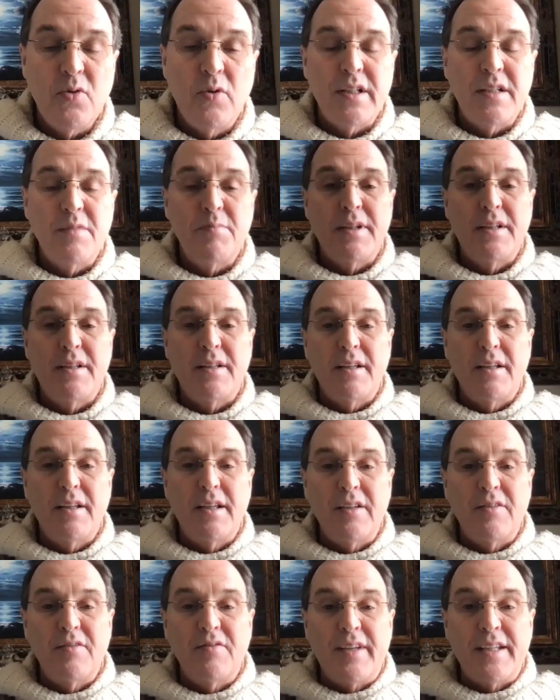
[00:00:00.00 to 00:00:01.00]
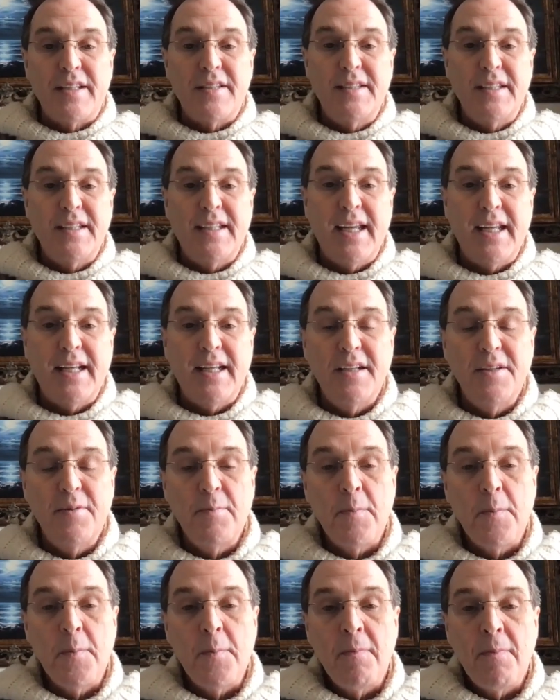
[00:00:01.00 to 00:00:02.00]
is going to be
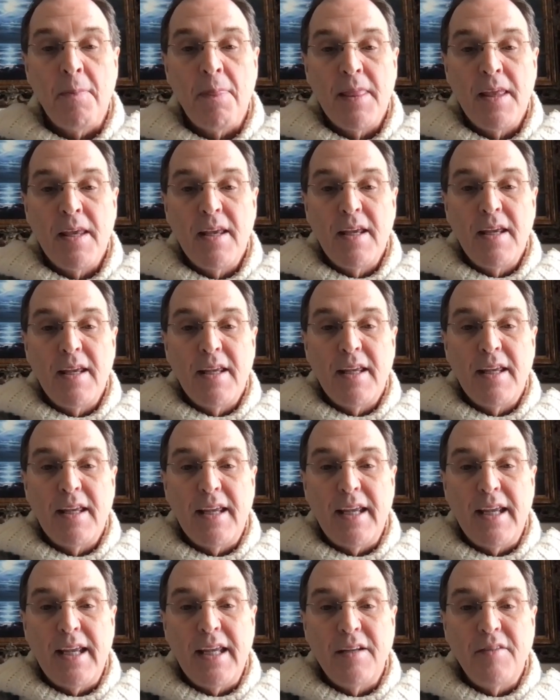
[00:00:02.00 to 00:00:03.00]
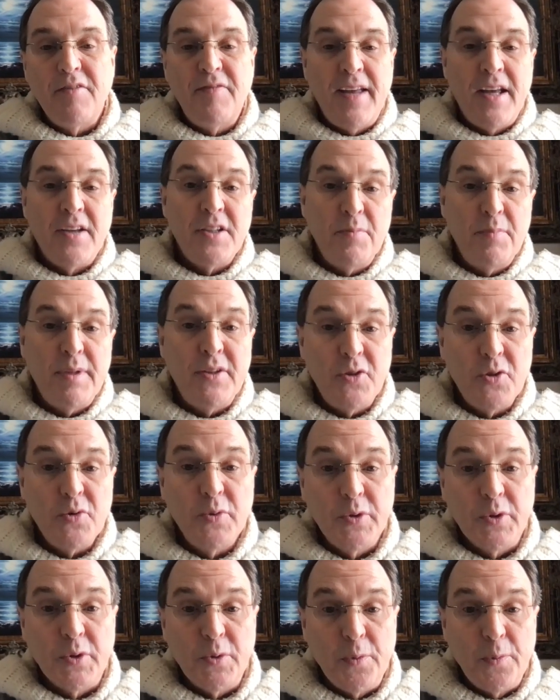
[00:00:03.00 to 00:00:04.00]
investigated and found to
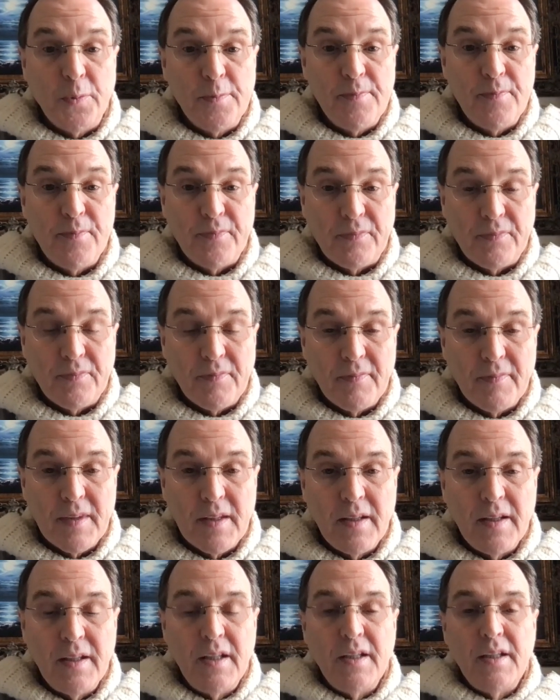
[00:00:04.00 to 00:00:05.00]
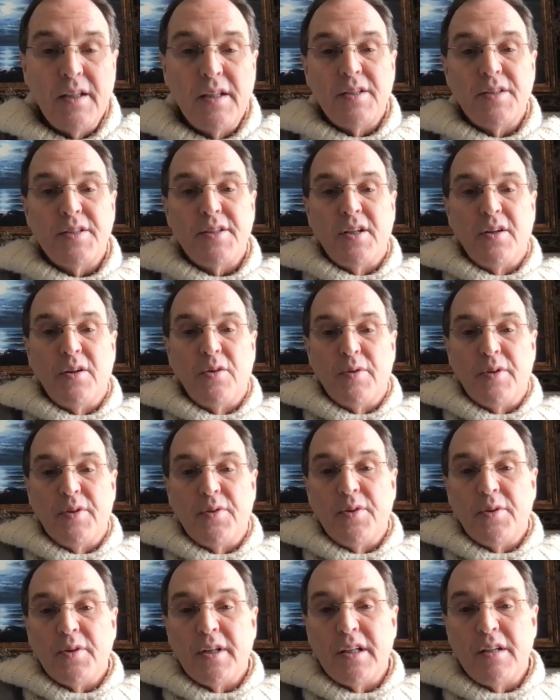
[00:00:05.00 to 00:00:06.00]
be true.
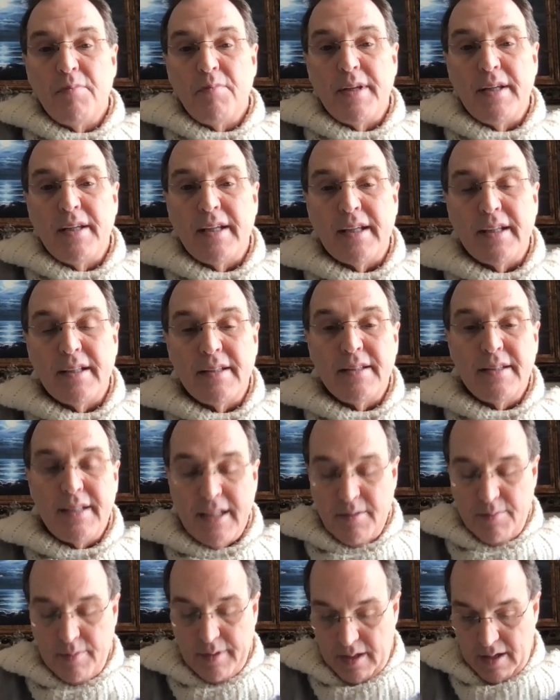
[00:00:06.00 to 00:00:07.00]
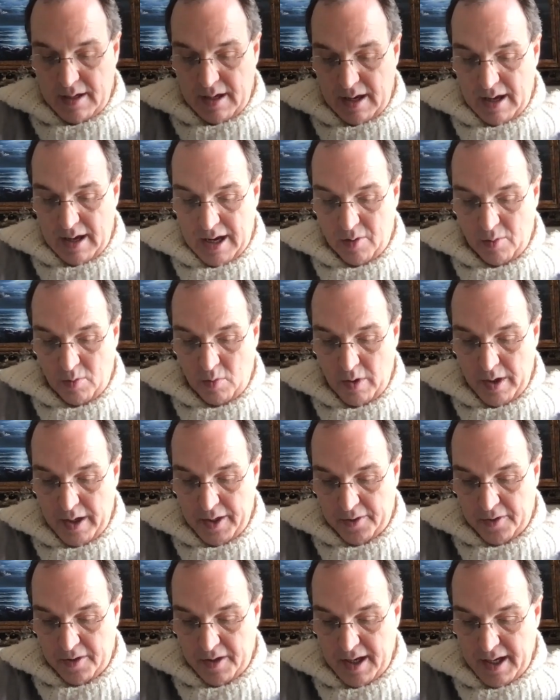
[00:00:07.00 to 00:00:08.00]
So they're going to be in deep hot
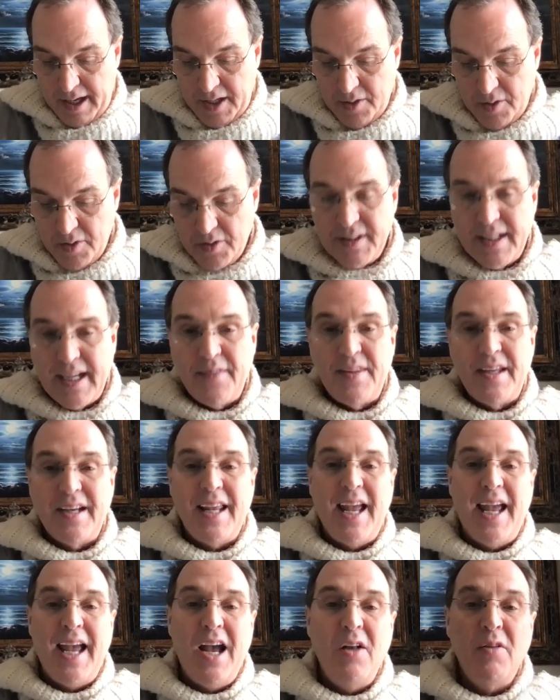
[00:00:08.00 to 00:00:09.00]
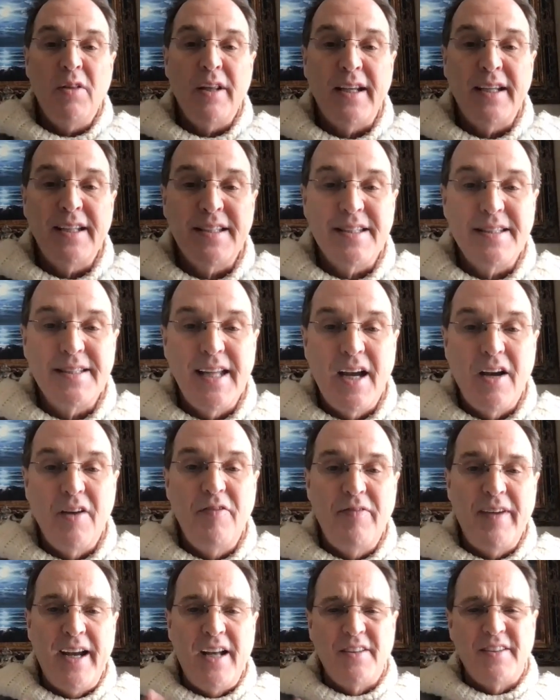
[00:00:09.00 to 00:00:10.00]
water. I understand that Hawley has
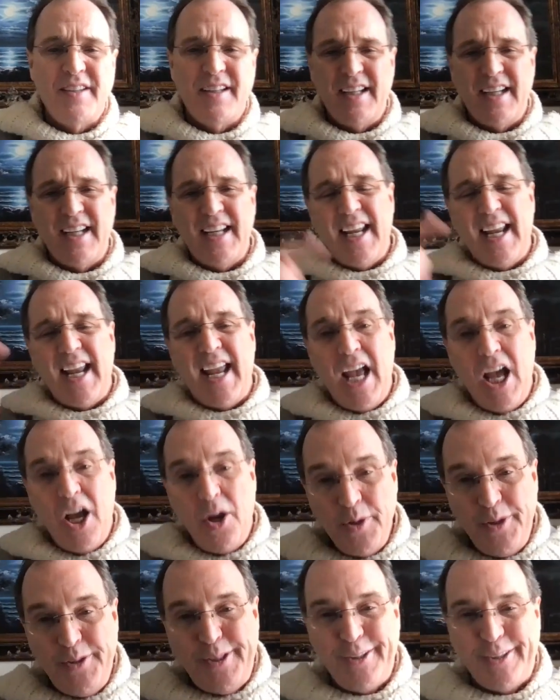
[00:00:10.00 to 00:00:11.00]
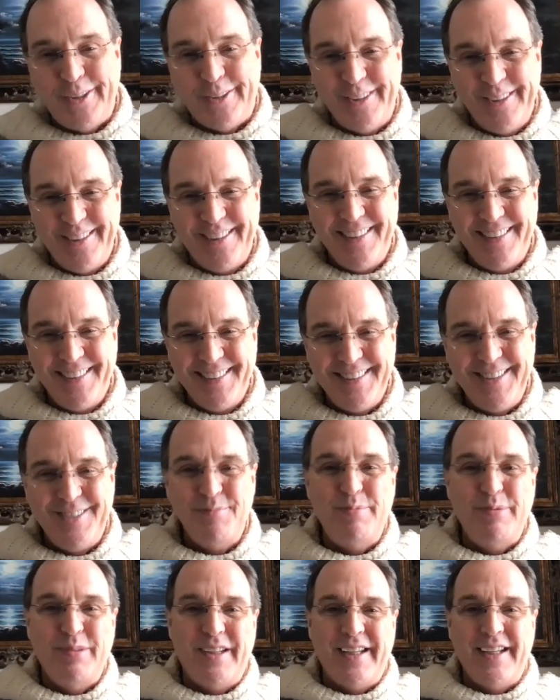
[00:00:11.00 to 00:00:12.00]
now filed a counter
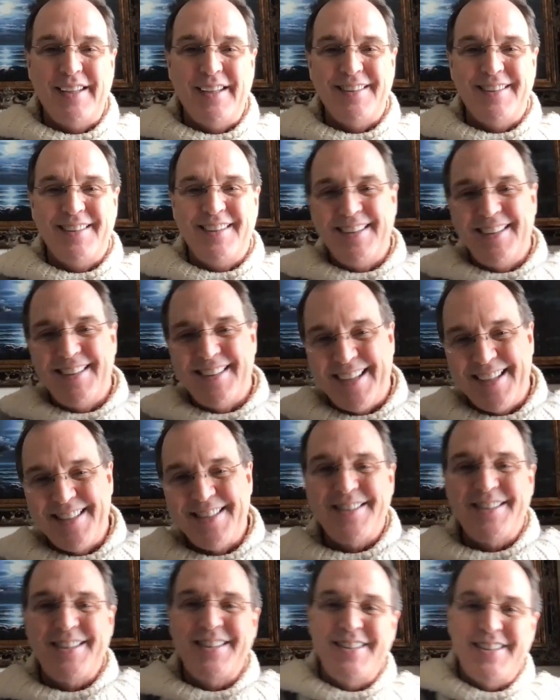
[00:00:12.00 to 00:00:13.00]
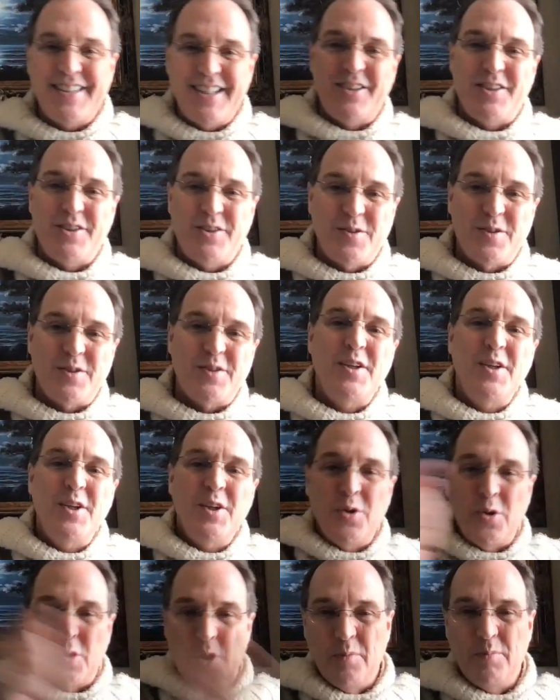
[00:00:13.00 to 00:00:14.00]
complaint against the
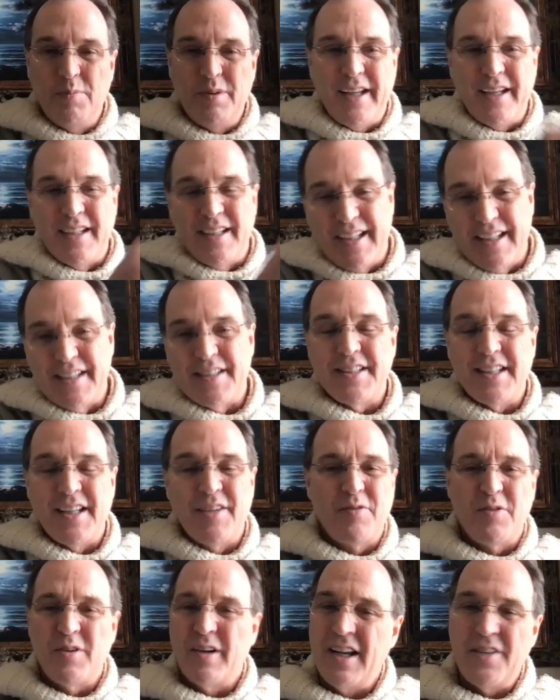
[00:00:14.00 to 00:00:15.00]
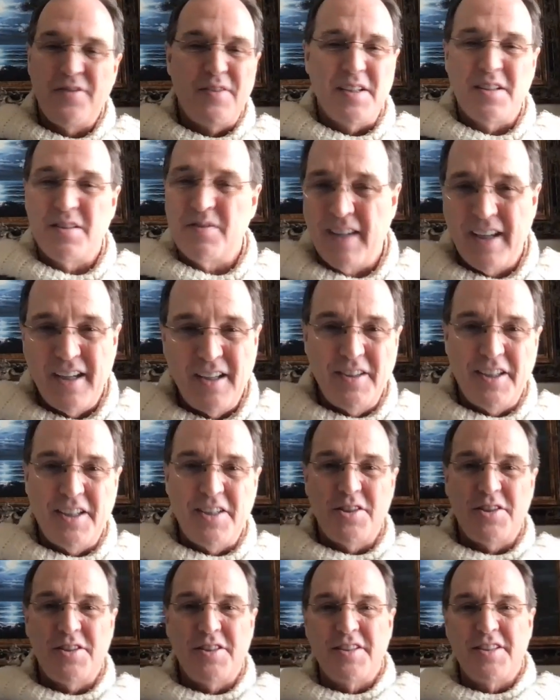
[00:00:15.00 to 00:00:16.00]
senators who complained against him for ethics
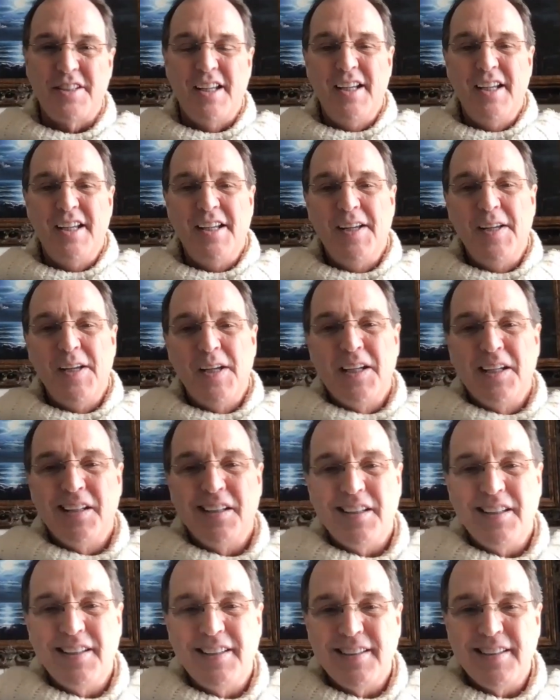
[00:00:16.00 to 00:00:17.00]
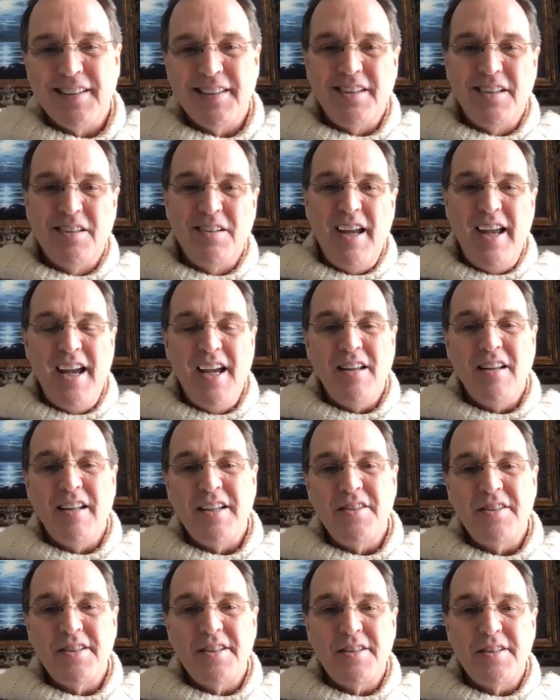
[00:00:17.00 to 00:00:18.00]
violations.
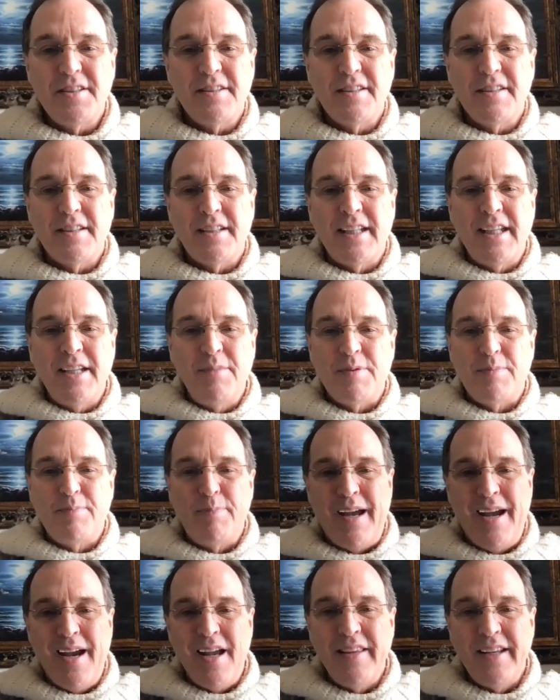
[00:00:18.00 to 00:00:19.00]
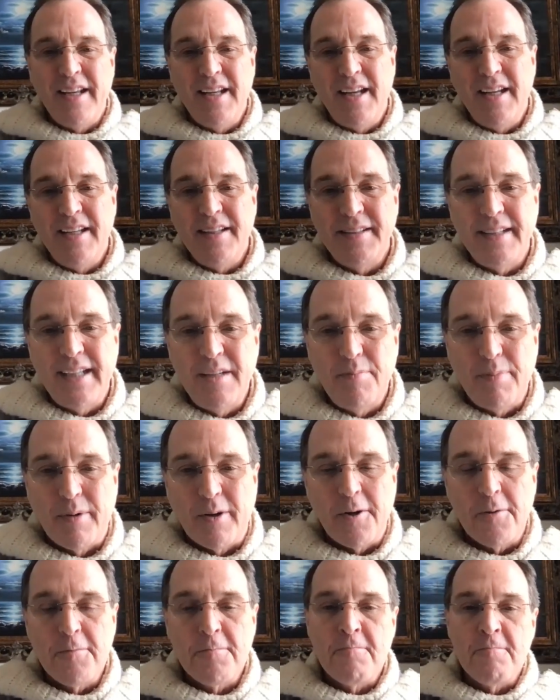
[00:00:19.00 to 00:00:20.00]
Hawley just keeps piling it on
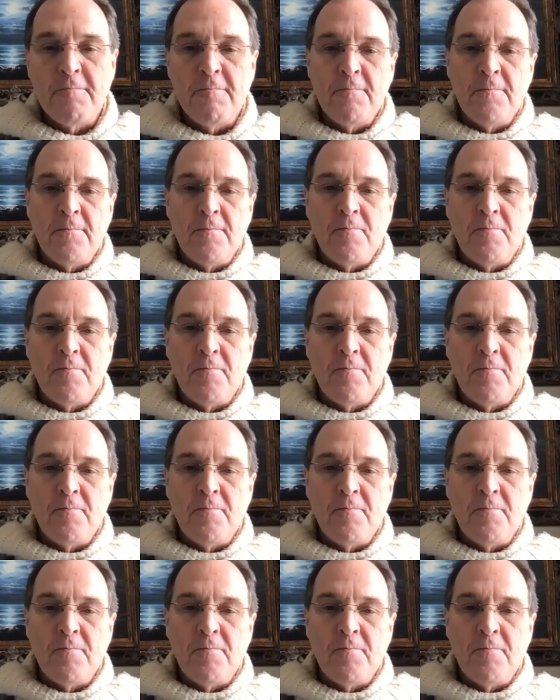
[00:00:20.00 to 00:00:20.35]
deeper.